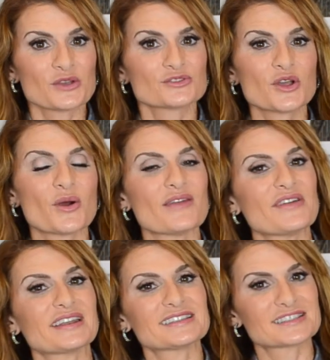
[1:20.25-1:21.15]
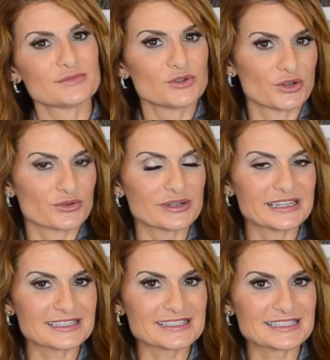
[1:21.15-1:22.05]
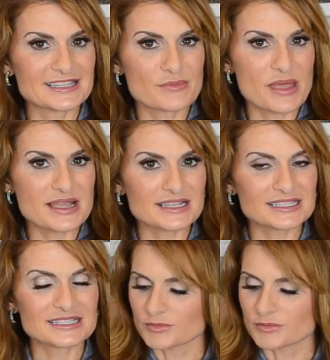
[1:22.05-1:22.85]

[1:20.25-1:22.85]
So I've added some new ingredients into the mix,